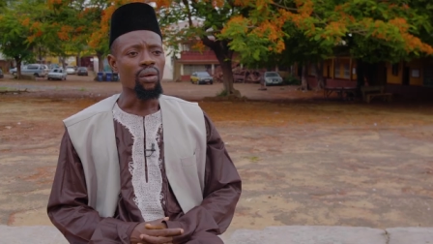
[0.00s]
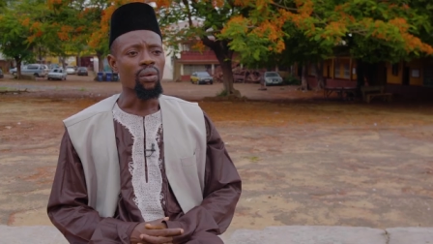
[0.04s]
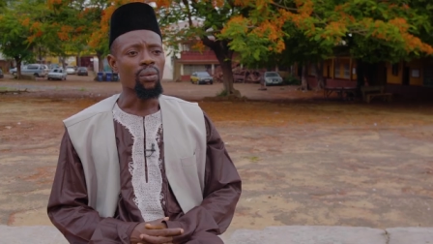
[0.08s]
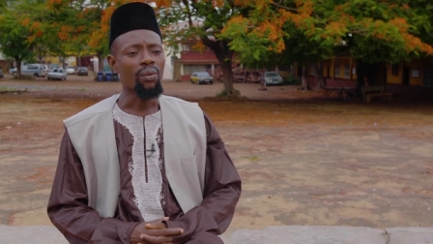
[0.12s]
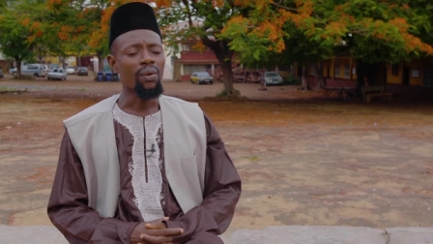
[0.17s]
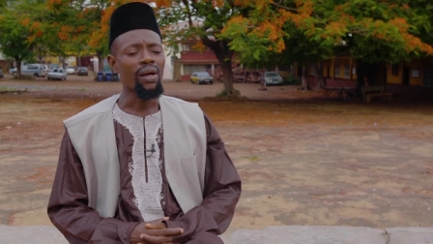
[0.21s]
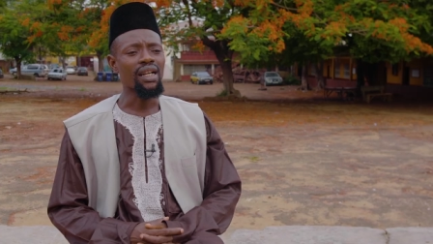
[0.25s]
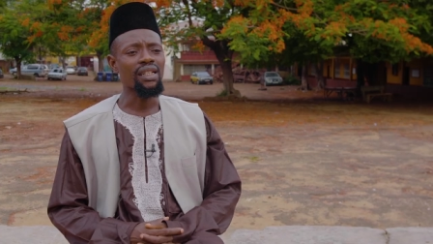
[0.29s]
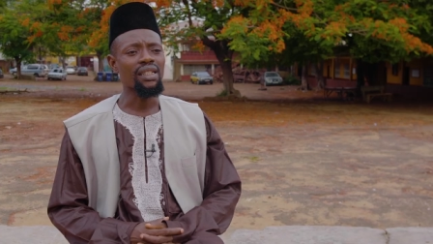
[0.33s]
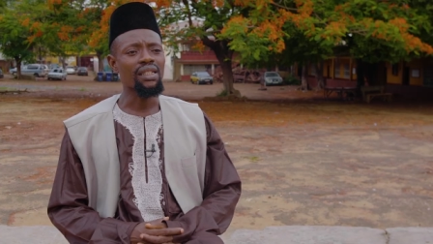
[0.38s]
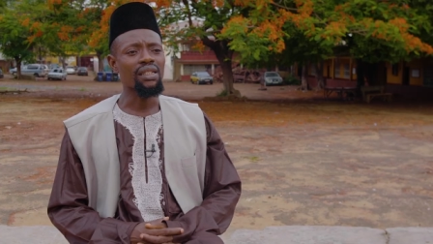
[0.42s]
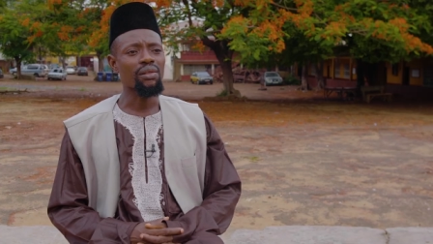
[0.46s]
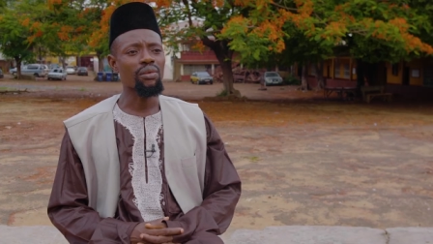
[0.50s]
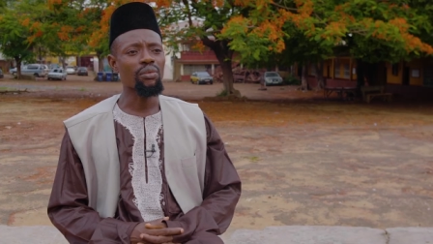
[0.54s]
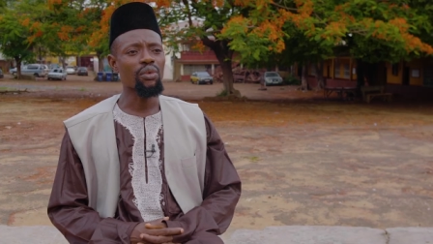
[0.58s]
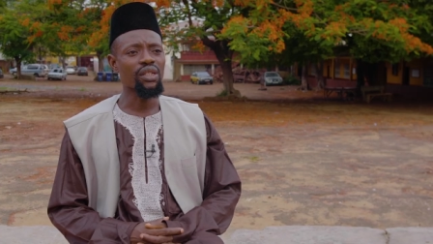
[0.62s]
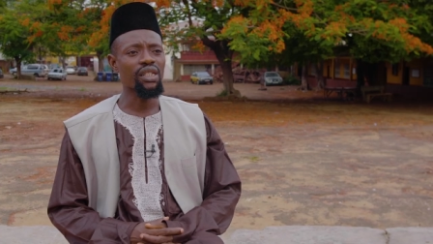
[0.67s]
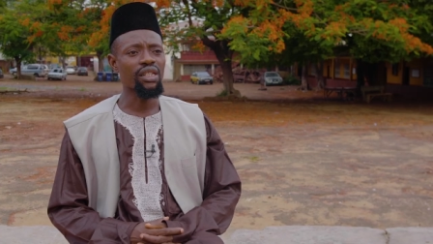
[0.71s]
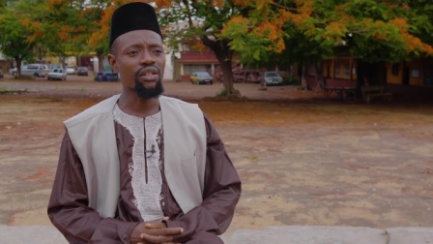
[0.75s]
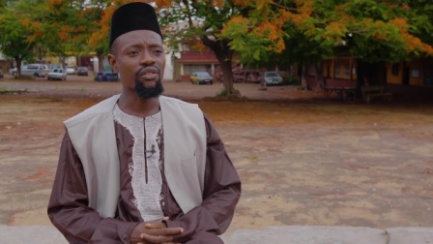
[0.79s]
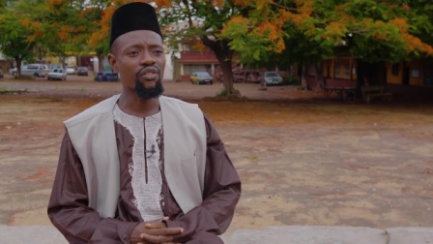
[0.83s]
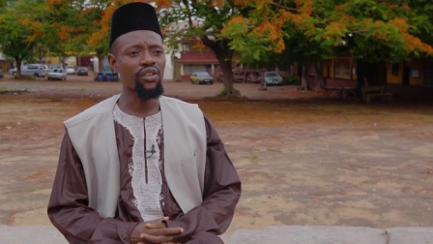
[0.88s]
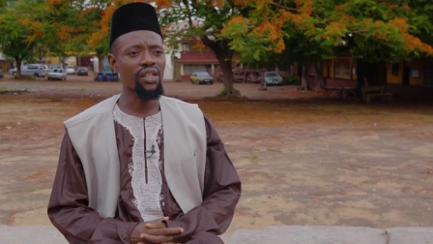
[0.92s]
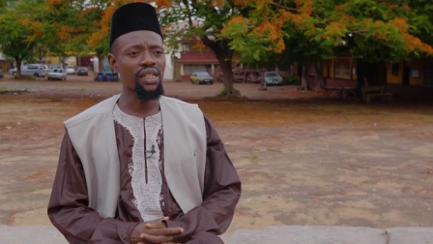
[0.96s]
What
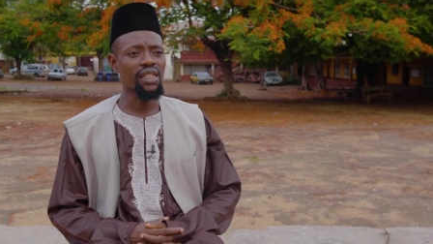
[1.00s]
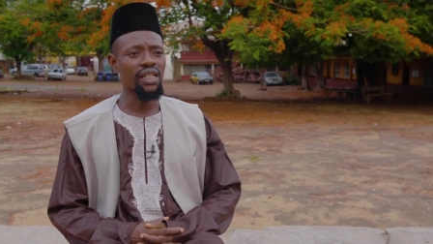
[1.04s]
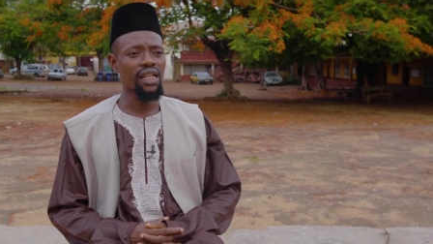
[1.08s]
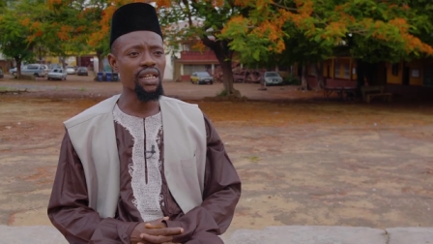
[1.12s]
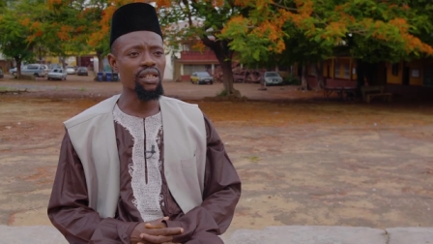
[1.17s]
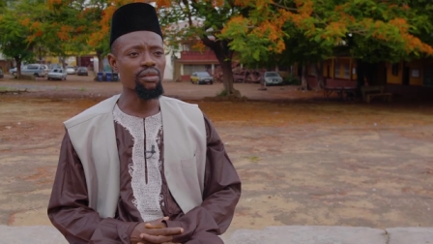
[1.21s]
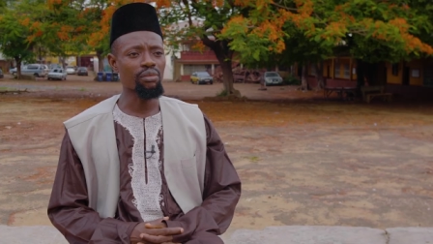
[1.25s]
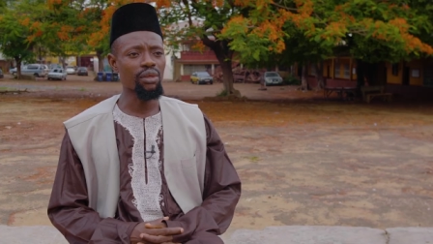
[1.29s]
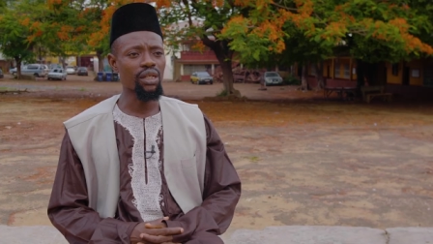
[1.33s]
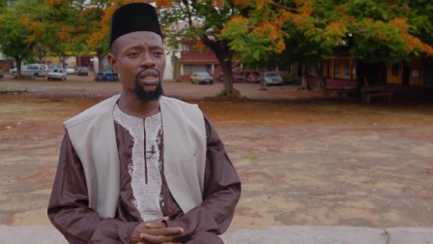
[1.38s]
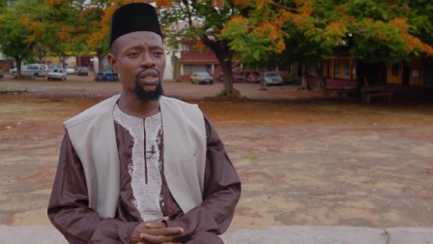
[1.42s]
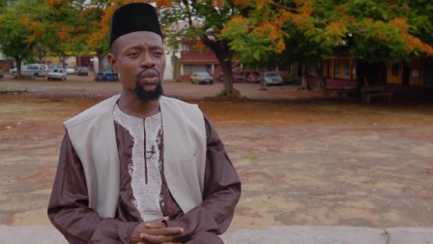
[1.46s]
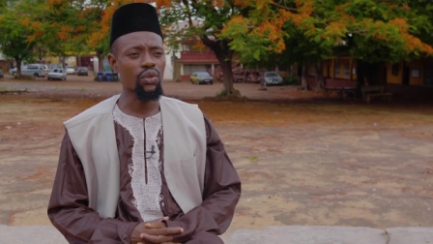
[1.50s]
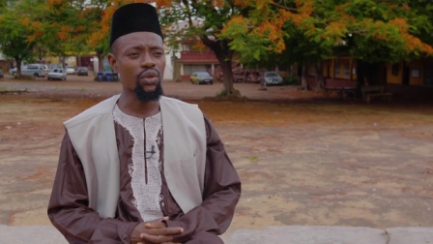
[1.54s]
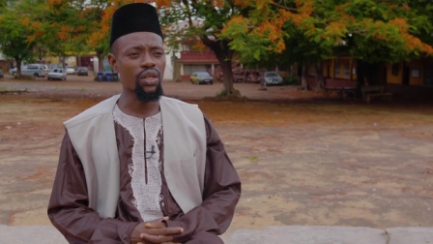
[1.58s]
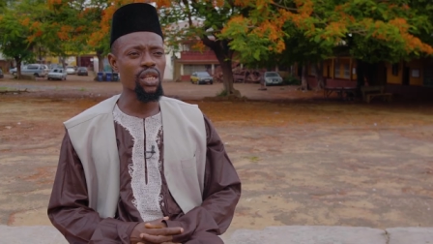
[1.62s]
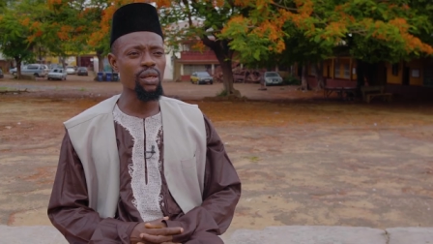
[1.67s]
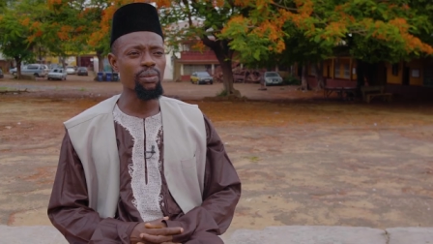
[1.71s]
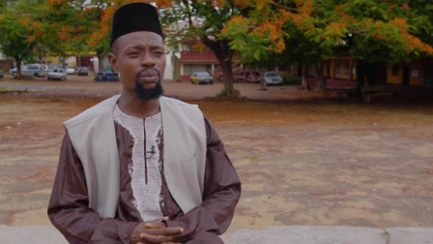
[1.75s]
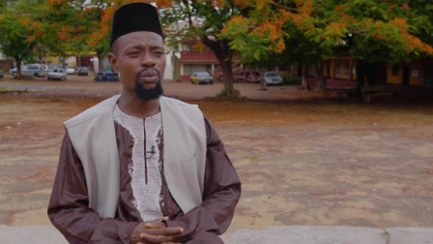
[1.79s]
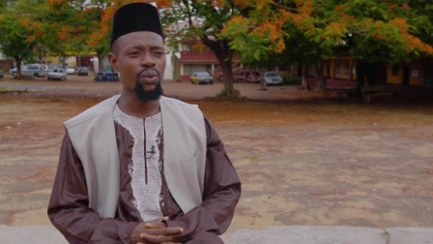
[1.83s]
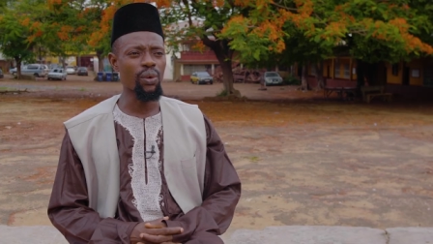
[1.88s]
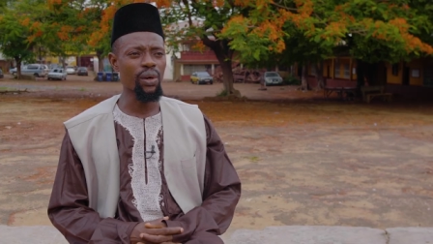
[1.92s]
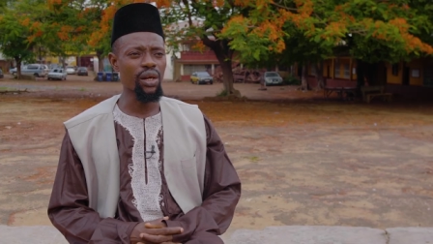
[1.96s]
motivated me to
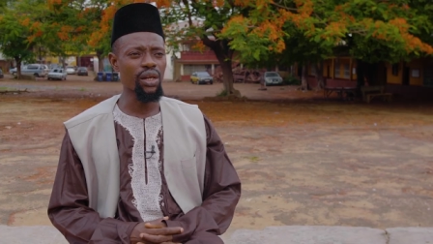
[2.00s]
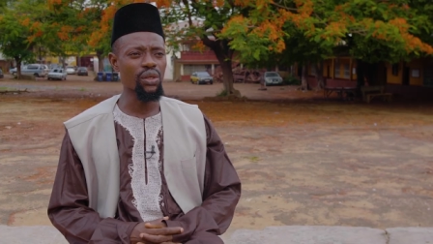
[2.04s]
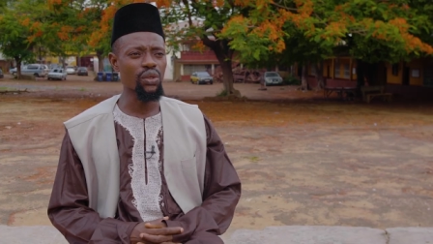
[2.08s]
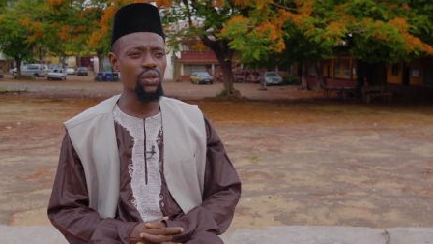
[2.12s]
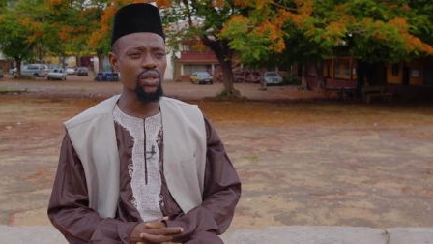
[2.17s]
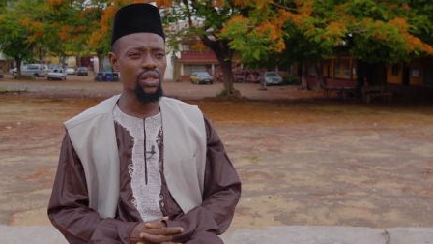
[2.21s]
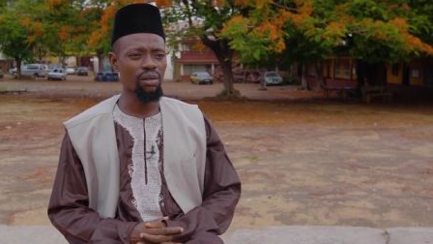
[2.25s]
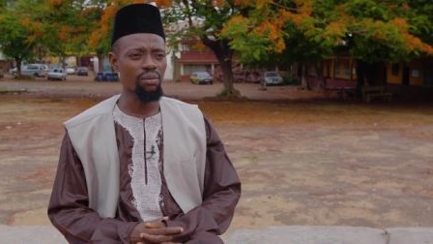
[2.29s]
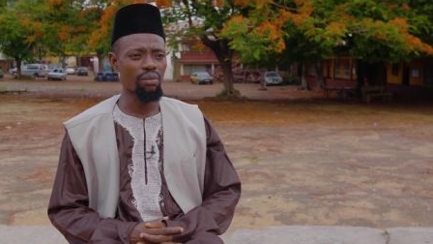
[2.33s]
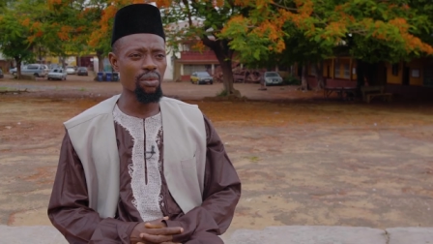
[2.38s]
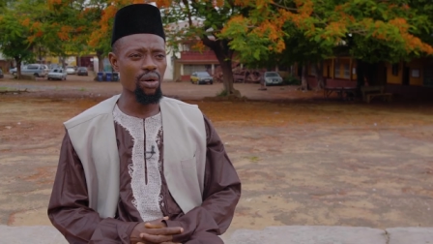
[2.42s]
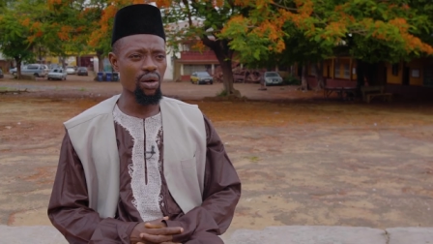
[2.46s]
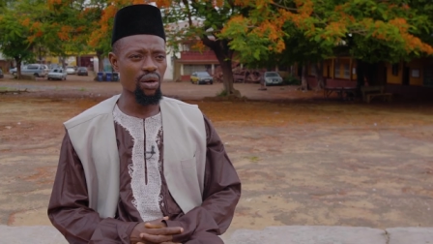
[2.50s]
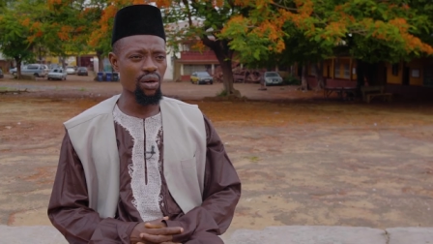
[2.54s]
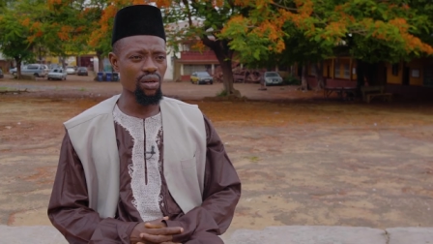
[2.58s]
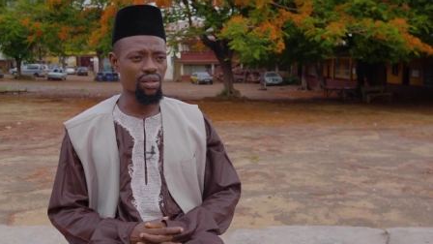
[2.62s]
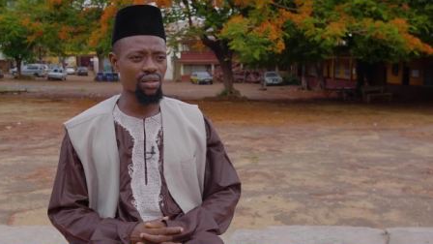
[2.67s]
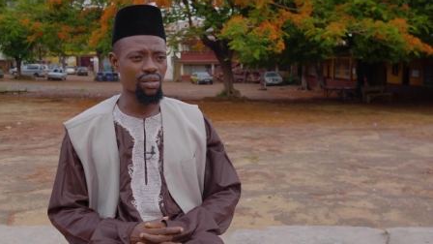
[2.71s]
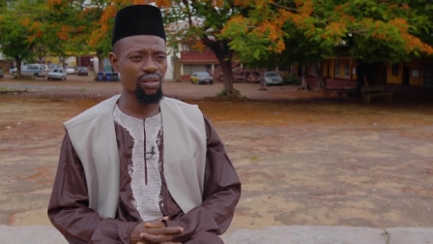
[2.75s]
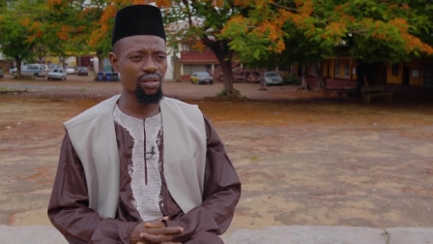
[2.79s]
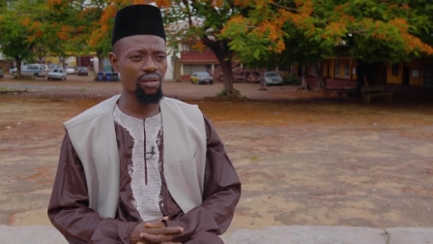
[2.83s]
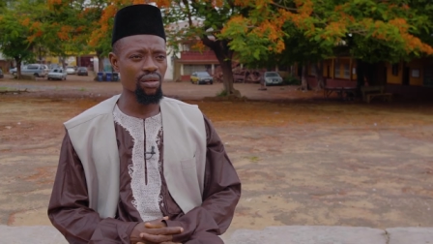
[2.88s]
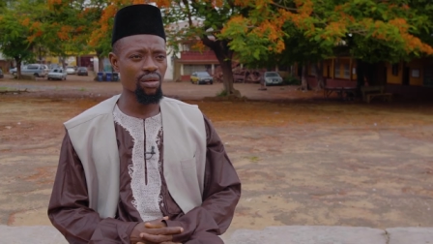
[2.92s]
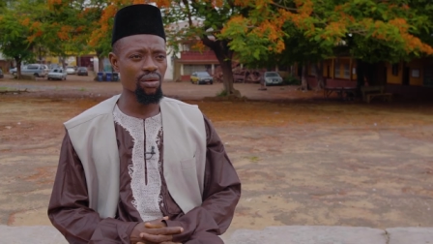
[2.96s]
keep going to the
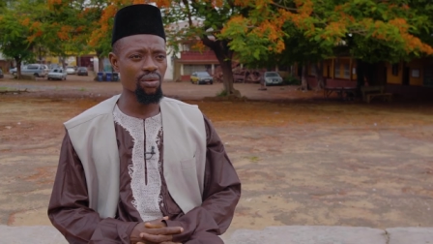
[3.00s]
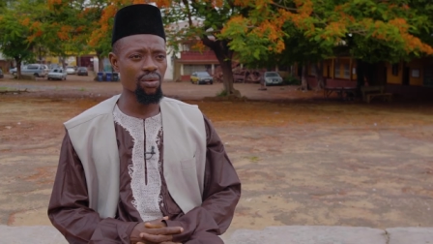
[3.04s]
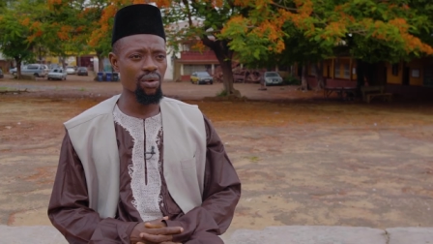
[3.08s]
mosque